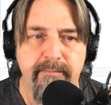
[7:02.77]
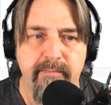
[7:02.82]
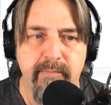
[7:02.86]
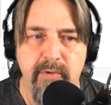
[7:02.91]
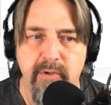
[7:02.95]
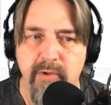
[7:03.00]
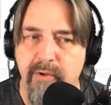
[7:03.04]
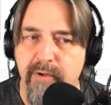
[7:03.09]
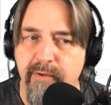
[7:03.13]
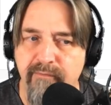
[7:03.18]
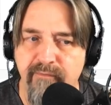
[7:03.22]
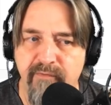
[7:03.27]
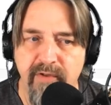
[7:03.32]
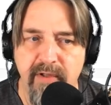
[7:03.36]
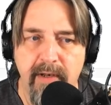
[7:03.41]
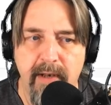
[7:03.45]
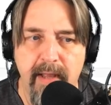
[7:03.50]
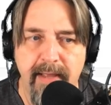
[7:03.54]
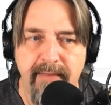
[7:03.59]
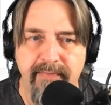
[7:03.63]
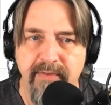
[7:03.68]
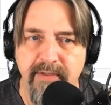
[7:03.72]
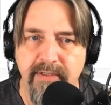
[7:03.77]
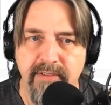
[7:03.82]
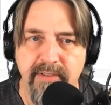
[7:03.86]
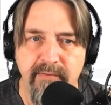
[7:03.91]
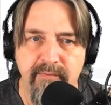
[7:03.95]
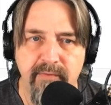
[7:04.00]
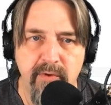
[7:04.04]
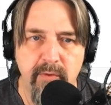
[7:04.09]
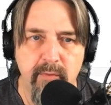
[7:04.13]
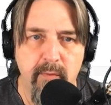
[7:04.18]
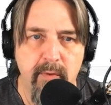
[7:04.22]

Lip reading: You can fill out this if you